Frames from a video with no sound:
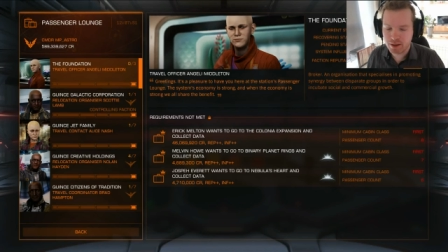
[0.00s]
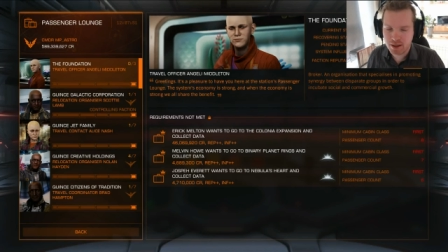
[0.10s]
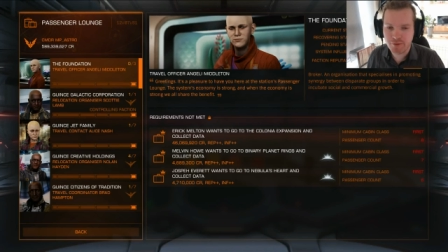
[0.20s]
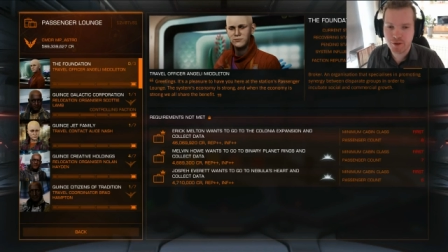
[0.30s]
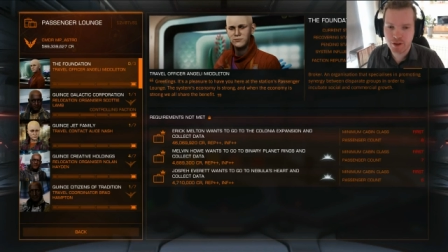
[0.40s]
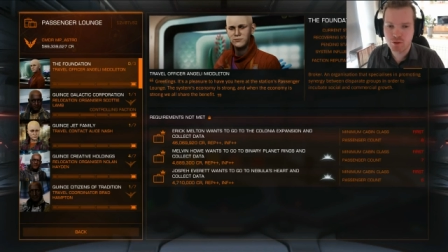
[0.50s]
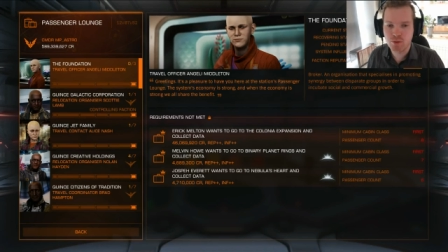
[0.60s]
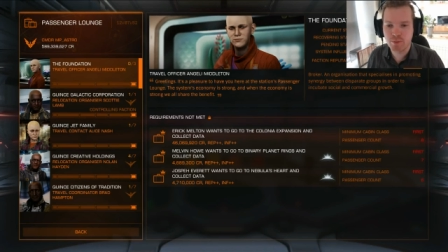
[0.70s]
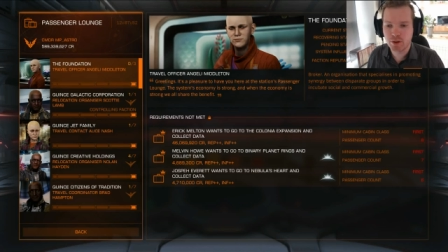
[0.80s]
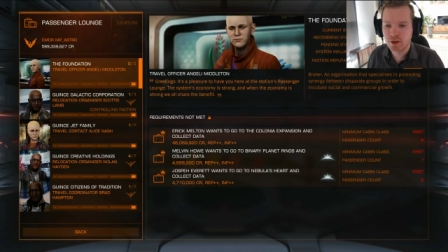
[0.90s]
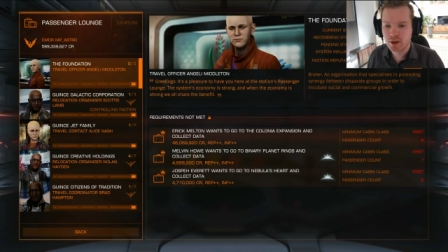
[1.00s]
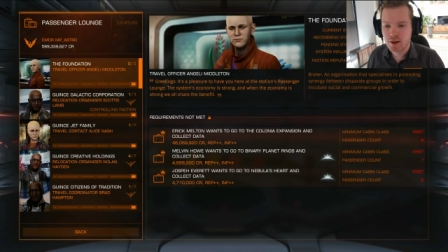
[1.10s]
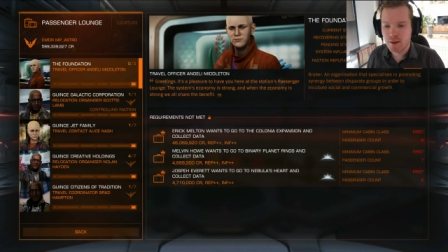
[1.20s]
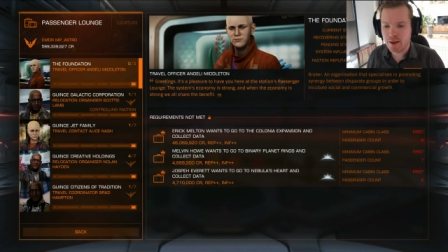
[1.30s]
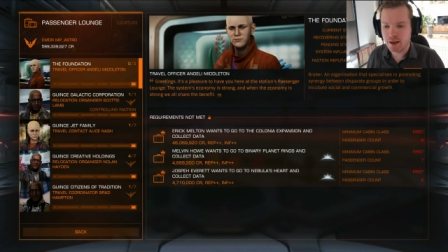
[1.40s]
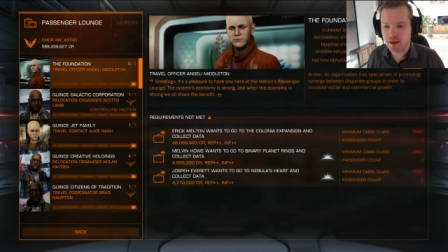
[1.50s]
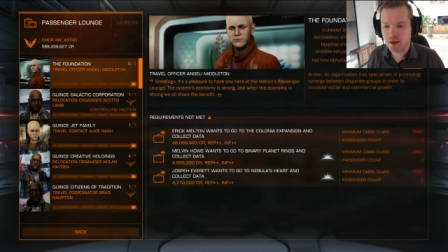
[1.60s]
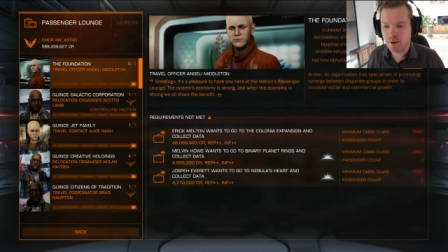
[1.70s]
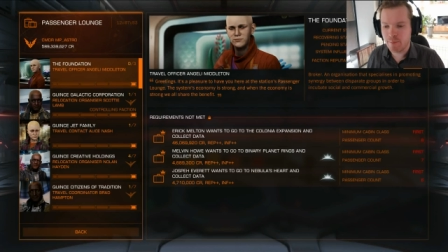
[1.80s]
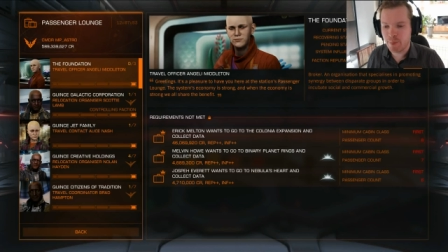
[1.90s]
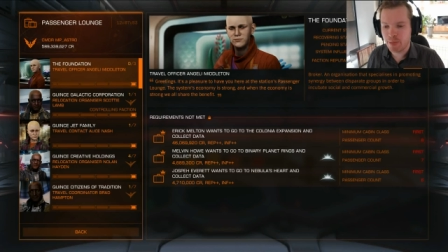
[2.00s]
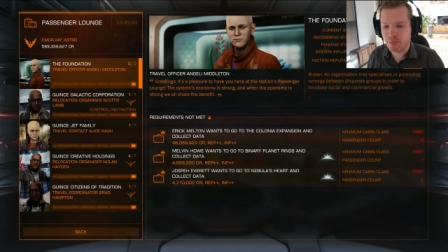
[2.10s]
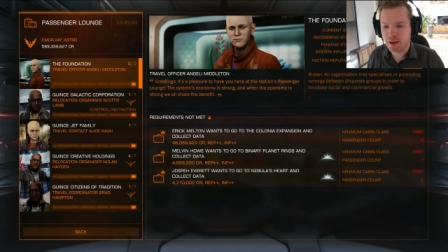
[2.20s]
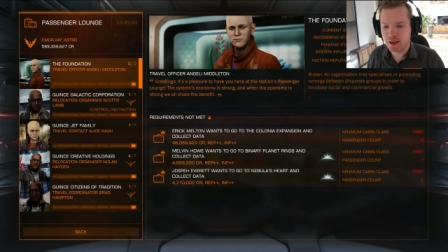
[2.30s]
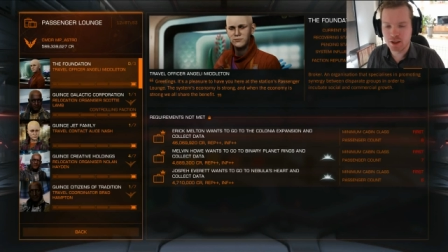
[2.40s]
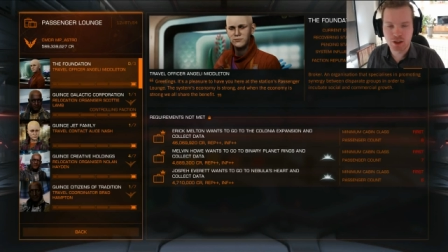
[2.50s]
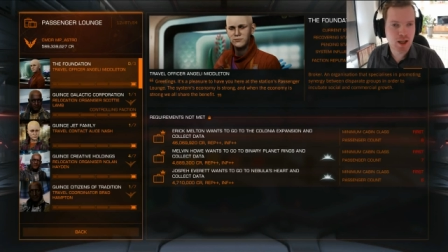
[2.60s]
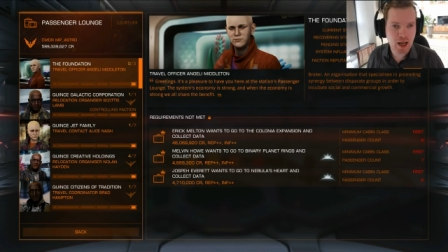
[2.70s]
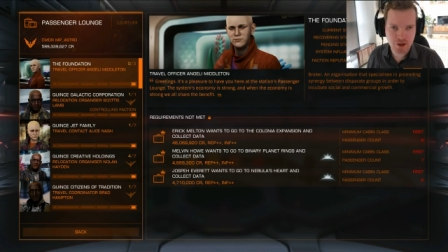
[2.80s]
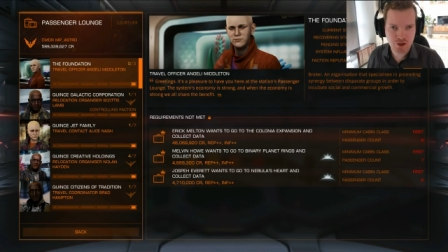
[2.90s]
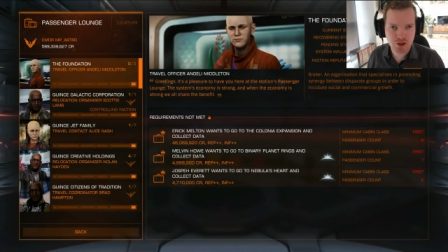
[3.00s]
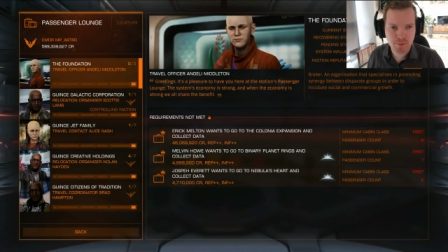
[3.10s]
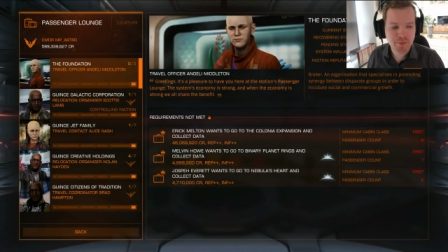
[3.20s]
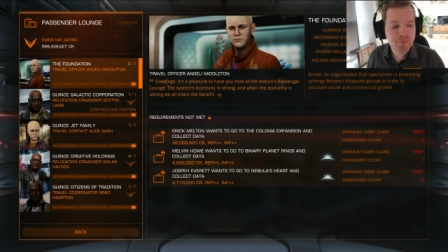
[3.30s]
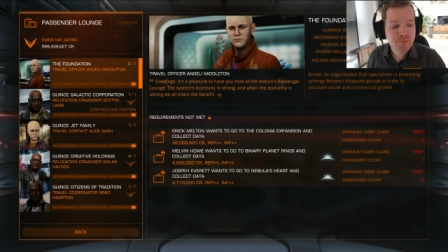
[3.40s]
definitely doable in um, in a larger ship.